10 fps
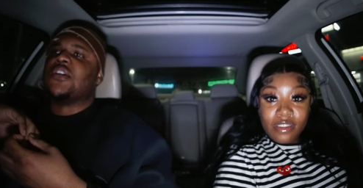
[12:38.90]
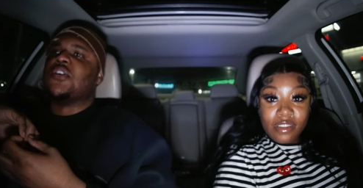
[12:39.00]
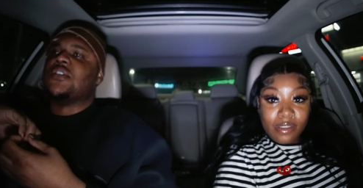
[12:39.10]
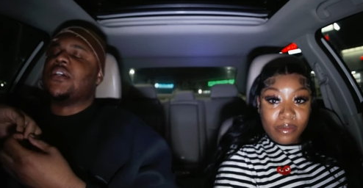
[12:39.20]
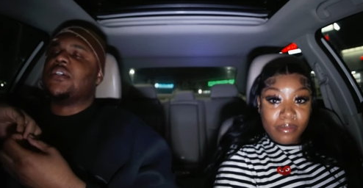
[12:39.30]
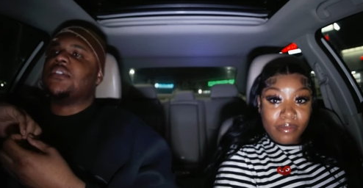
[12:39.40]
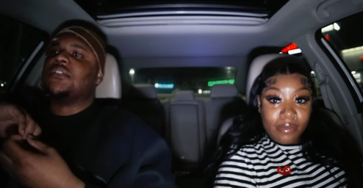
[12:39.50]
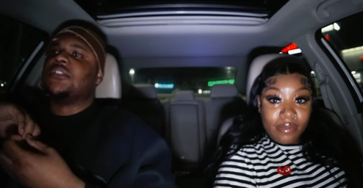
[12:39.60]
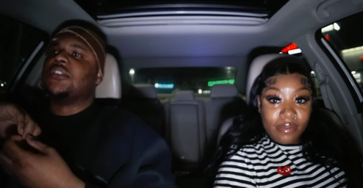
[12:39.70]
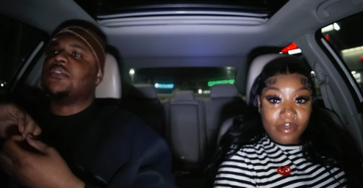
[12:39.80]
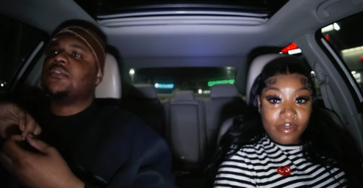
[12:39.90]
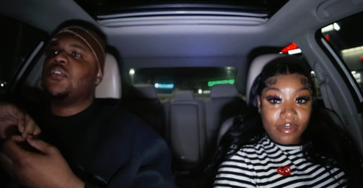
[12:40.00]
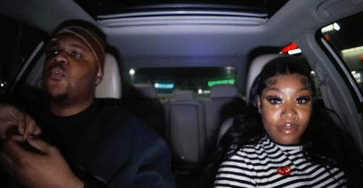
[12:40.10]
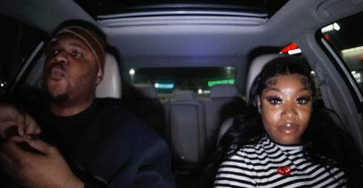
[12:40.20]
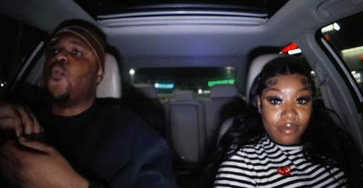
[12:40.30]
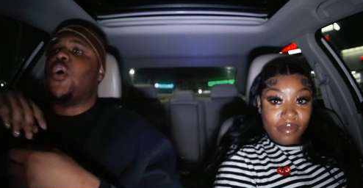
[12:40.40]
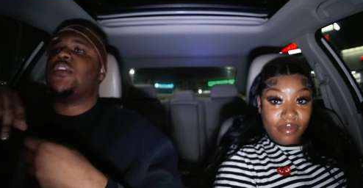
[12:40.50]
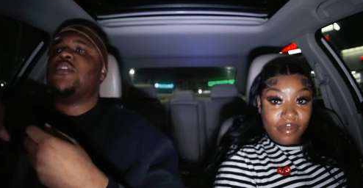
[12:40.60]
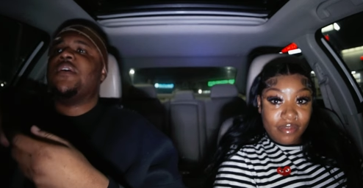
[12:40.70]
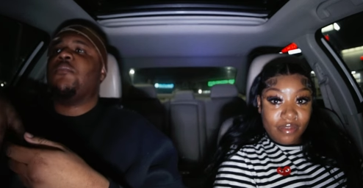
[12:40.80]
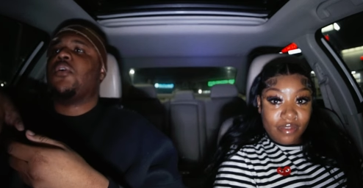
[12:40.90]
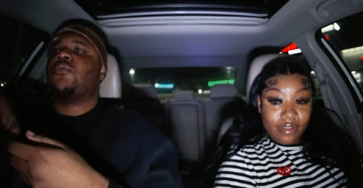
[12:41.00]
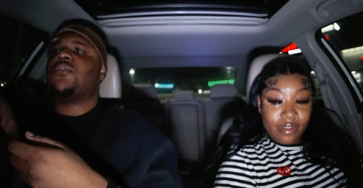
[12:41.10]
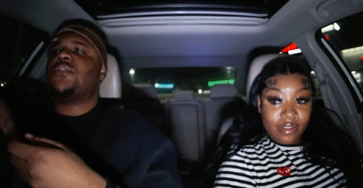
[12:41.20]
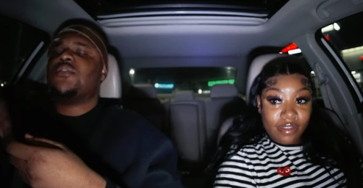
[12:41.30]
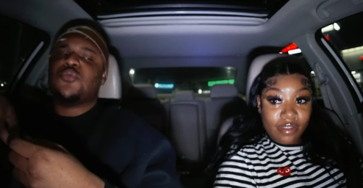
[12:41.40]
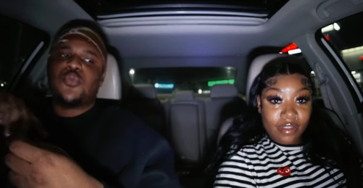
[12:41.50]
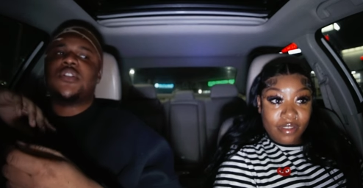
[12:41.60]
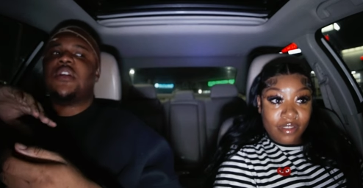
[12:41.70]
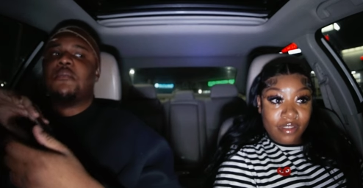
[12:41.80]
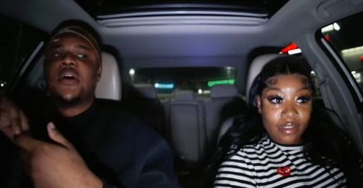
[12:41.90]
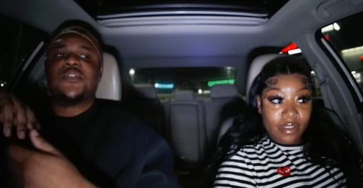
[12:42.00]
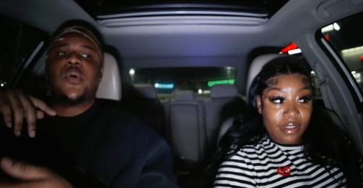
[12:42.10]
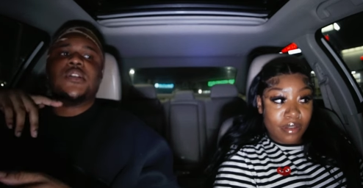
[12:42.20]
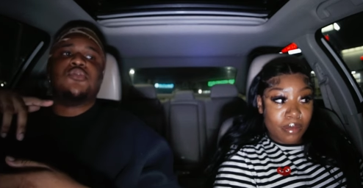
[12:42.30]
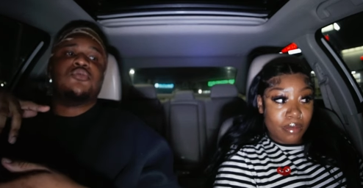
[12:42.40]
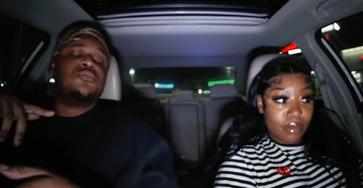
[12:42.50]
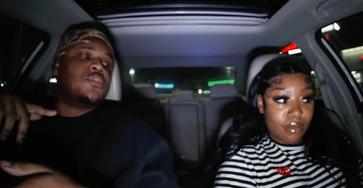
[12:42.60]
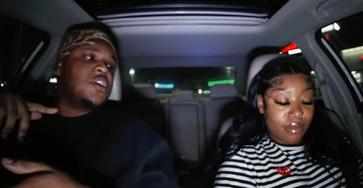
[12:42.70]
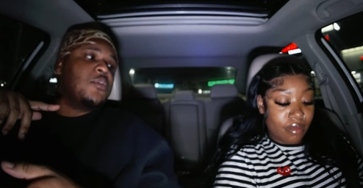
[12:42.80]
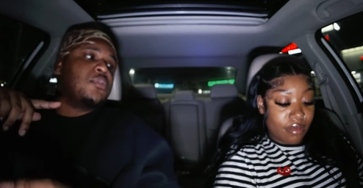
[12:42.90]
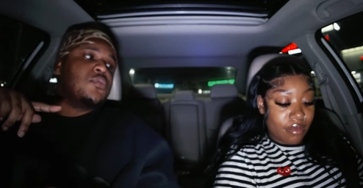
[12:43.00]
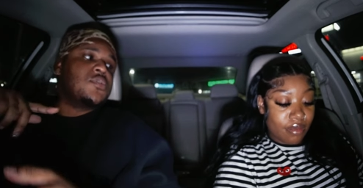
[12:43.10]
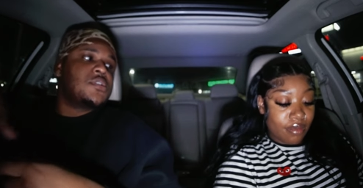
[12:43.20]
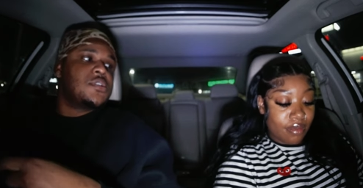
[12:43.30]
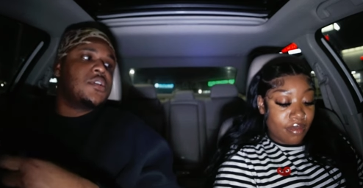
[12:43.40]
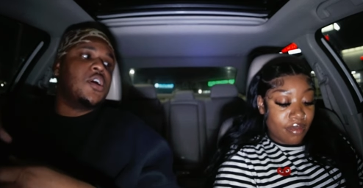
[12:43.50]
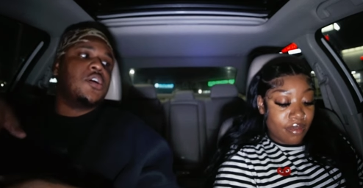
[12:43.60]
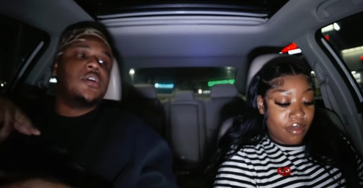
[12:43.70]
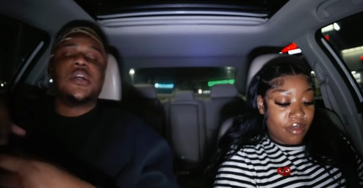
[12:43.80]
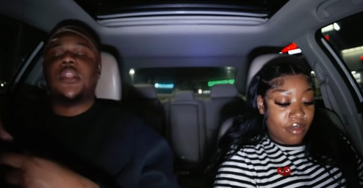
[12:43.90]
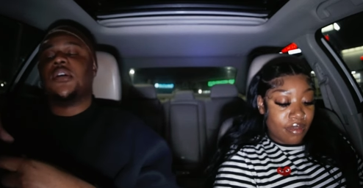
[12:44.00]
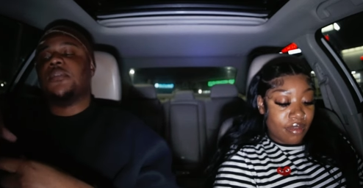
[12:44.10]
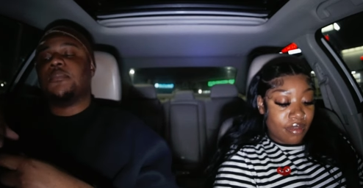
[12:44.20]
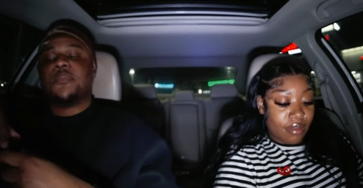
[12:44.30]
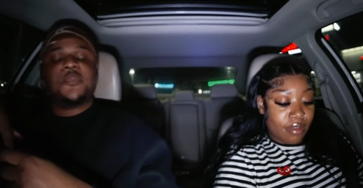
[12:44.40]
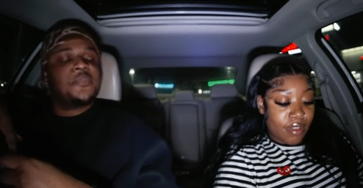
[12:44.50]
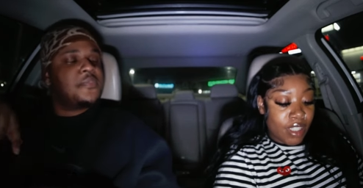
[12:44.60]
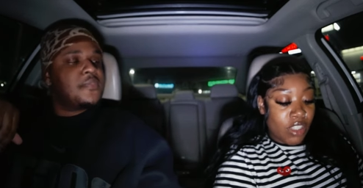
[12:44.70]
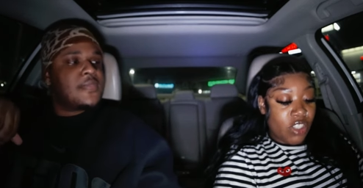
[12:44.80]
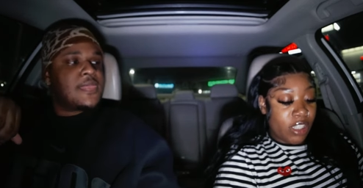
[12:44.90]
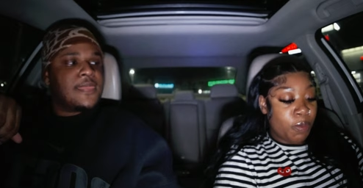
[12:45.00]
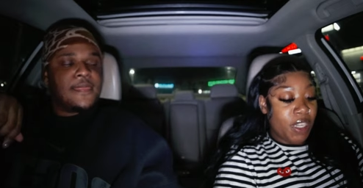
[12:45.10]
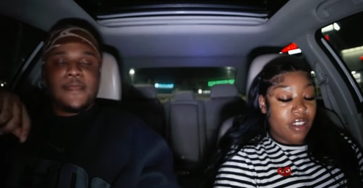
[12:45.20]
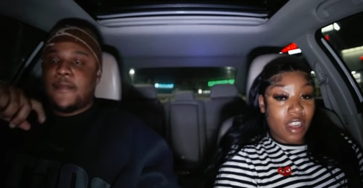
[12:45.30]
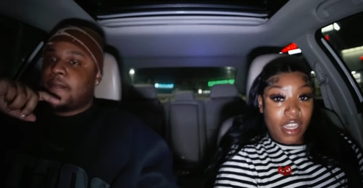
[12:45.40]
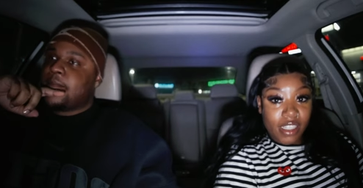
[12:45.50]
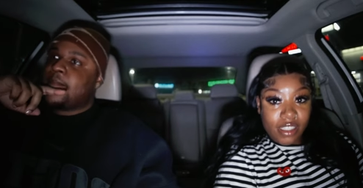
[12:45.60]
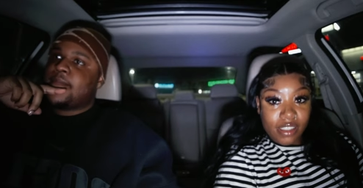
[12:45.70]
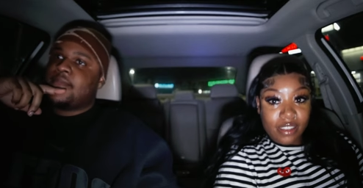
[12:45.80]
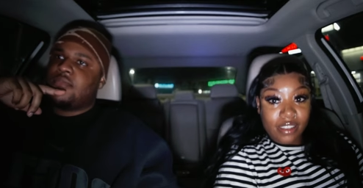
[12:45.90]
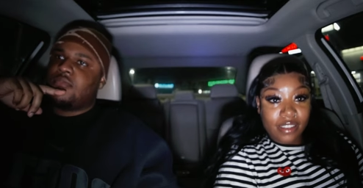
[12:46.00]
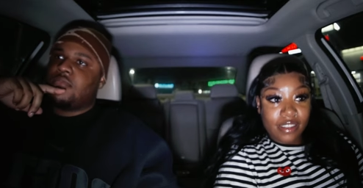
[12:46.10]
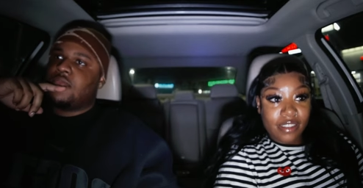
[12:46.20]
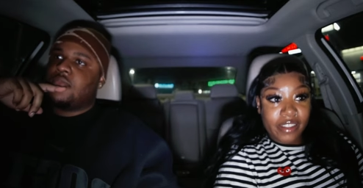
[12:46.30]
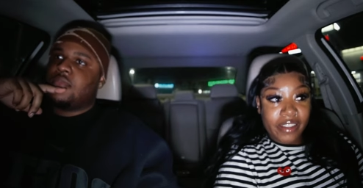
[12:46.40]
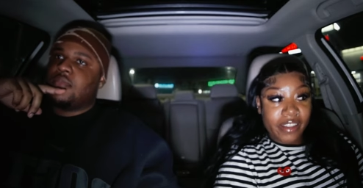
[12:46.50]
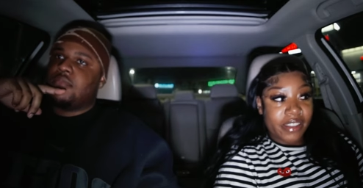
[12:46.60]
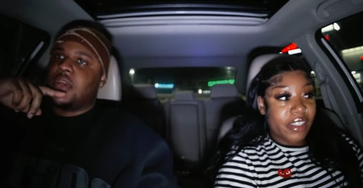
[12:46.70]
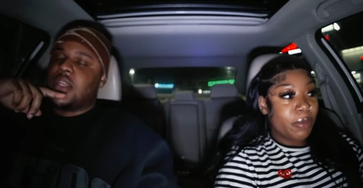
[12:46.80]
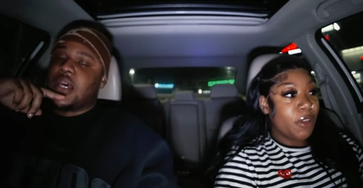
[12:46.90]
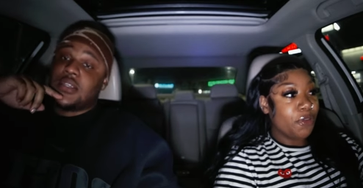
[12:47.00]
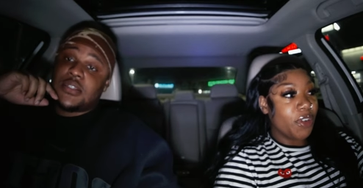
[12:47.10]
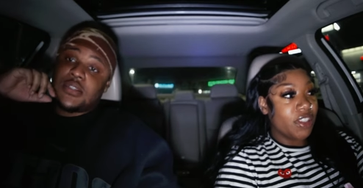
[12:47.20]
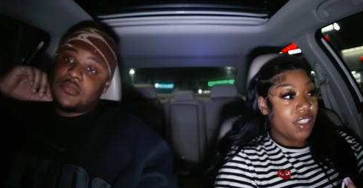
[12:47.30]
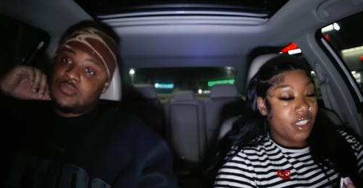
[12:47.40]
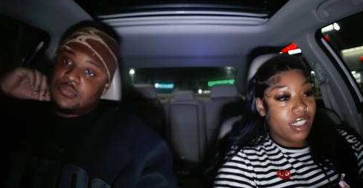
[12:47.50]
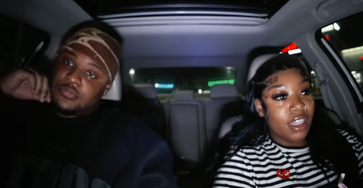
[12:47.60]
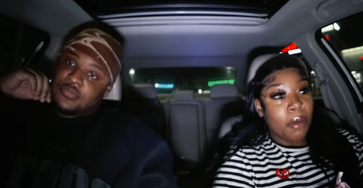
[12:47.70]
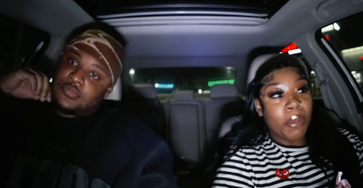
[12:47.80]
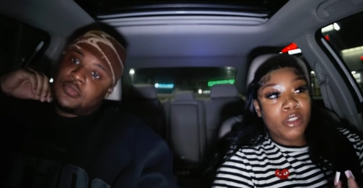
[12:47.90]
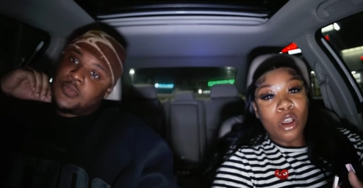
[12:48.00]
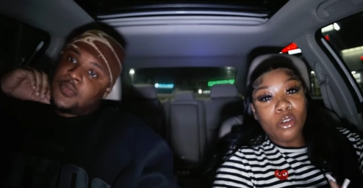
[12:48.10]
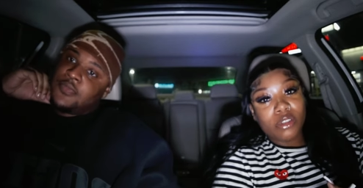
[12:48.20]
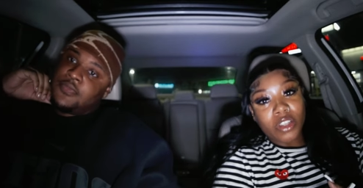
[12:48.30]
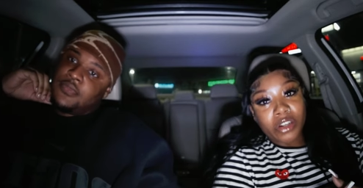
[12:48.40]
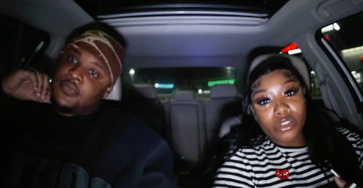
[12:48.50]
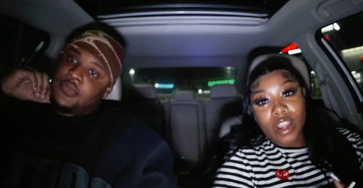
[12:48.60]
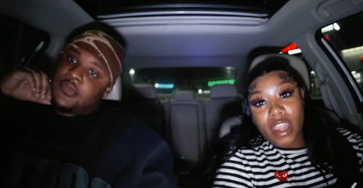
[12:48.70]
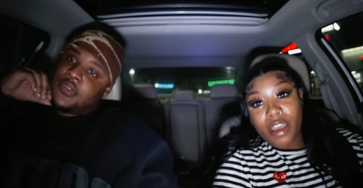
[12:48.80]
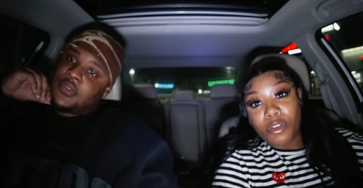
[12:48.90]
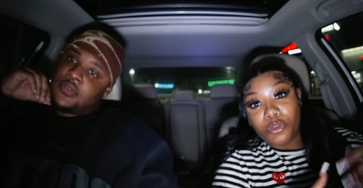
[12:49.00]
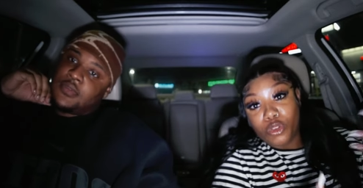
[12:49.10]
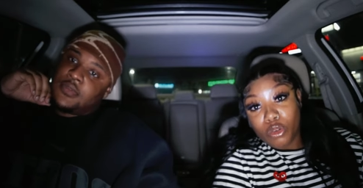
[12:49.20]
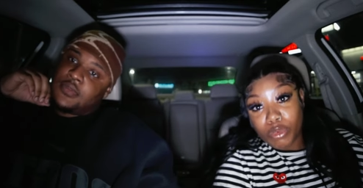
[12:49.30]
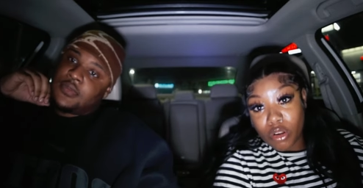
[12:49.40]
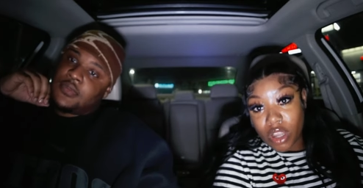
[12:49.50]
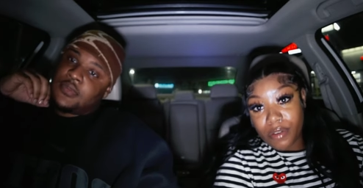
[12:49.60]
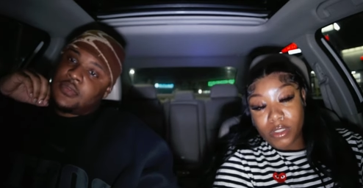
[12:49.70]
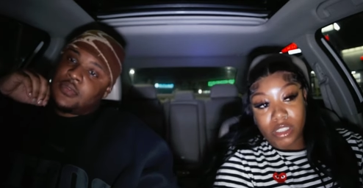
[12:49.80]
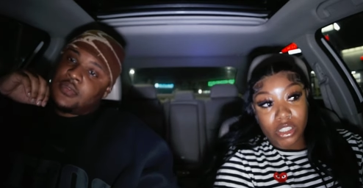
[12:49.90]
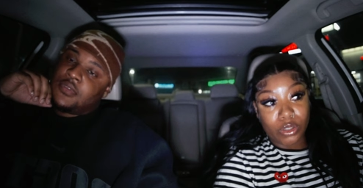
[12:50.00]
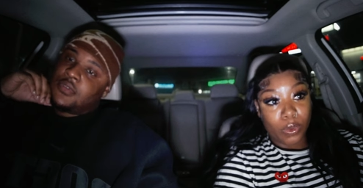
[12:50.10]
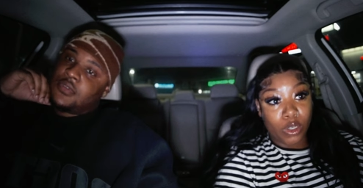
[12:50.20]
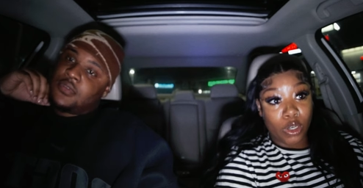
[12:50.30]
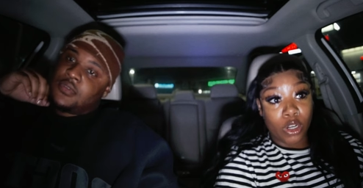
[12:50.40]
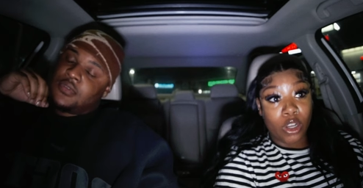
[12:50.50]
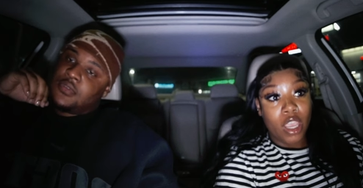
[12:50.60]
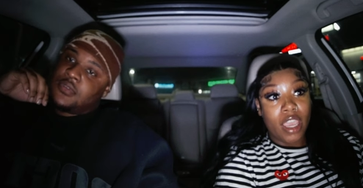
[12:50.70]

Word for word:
Speaker 1: girls that you know want to be approached. What's the best way to approach a girl at the club?
Speaker 2: Just be nice. Just be, be nice. friendly, but don't start trying to have a full blown conversation with a girl